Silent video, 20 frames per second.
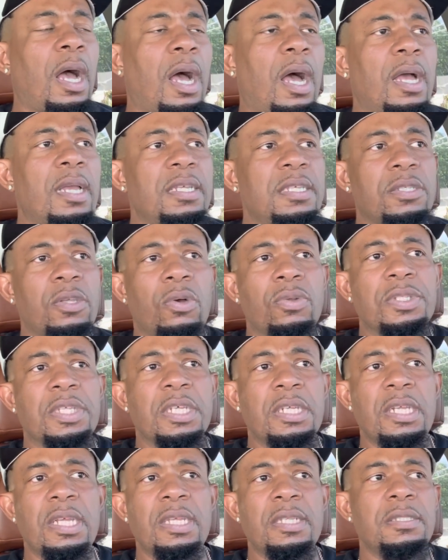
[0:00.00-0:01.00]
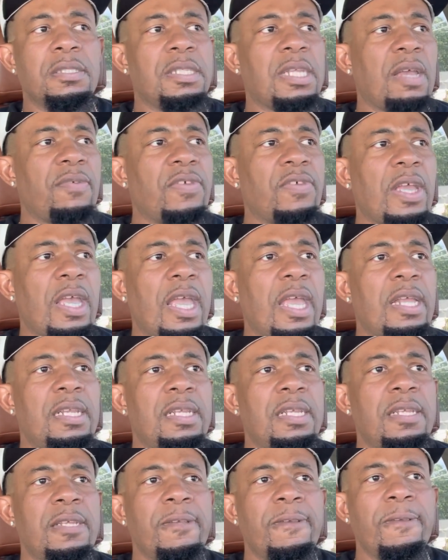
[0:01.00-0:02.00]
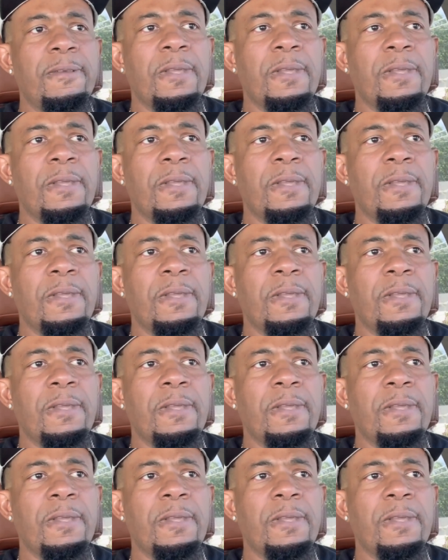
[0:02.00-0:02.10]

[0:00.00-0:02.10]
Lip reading: He's older than Devin Haney.